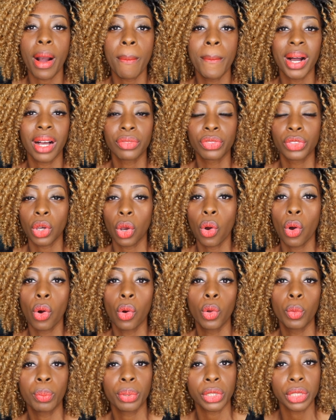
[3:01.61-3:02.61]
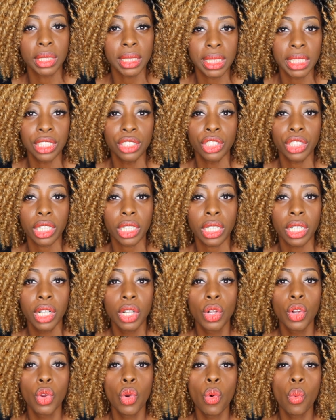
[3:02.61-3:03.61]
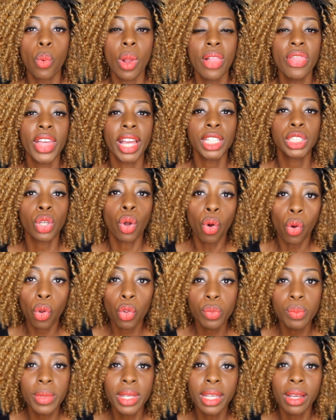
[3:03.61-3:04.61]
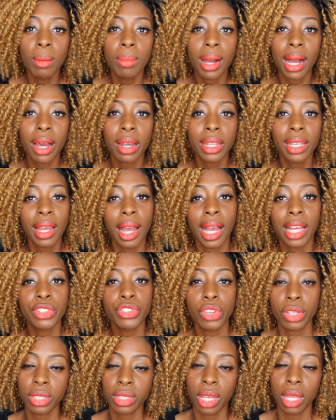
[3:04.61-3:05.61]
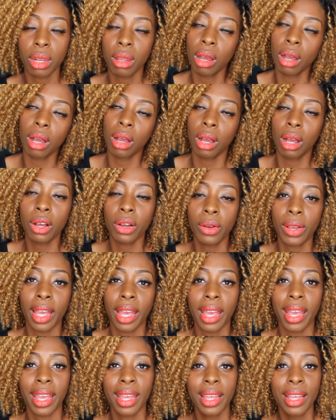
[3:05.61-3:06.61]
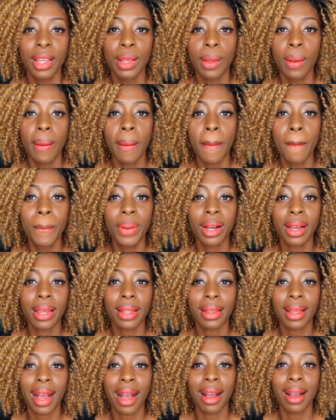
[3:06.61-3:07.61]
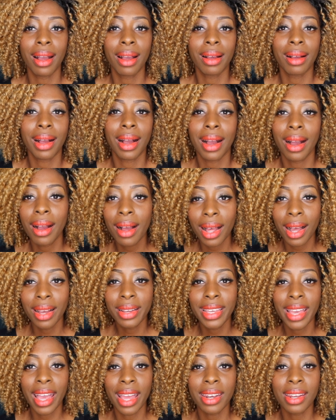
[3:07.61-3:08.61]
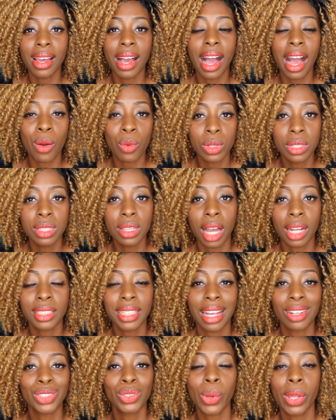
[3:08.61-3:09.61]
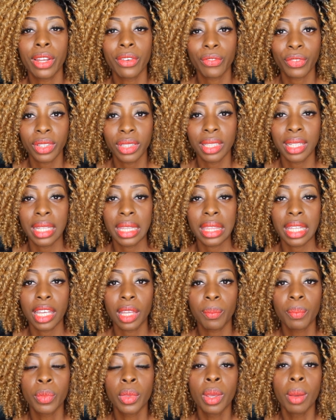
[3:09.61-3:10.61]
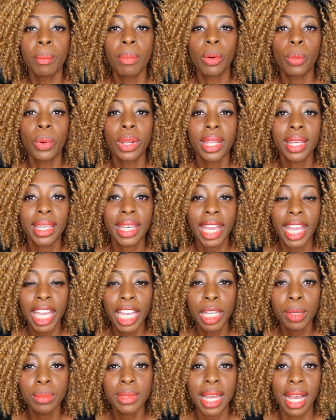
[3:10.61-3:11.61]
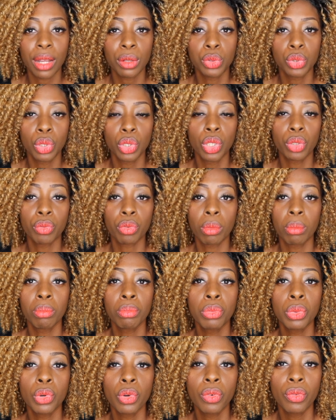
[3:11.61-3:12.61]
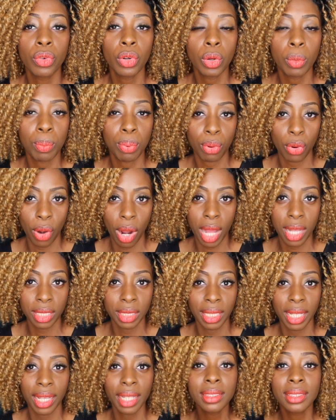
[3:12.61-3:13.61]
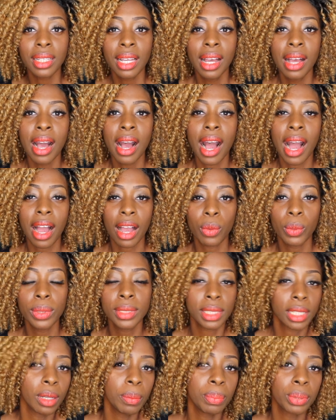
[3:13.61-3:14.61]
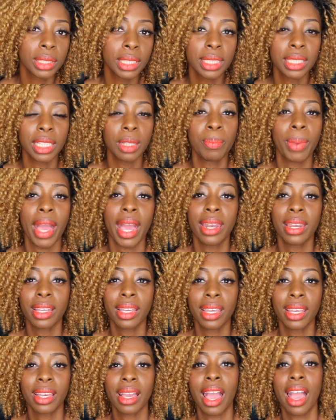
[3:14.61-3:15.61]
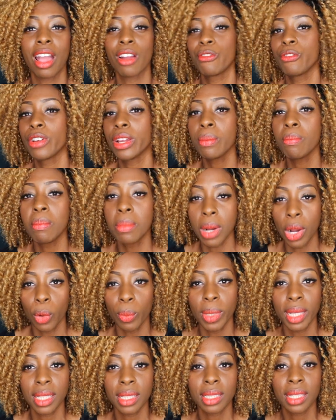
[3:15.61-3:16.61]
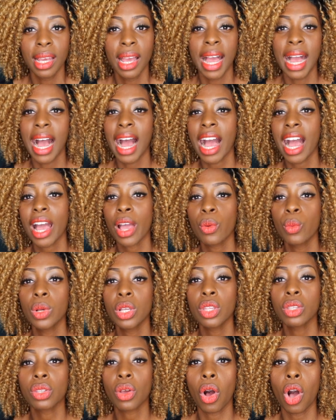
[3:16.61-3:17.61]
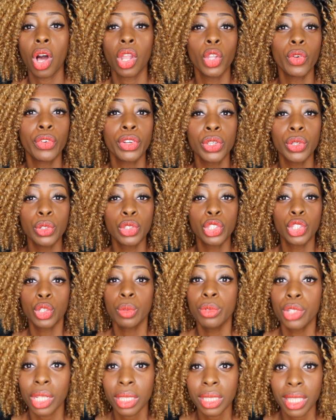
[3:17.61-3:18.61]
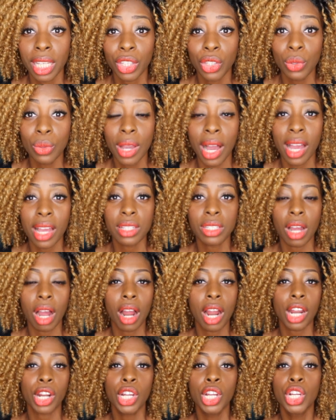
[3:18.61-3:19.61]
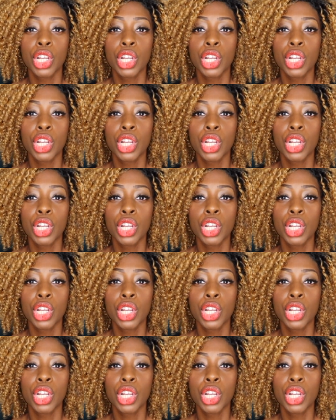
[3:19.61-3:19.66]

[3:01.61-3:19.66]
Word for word: about the whole procedure. When they told me about it, I just said, okay, but again, I was knocked out, so I didn't feel anything. But when it came down to the removal process, I was completely panicking every moment. I was all over YouTube, just like you guys are,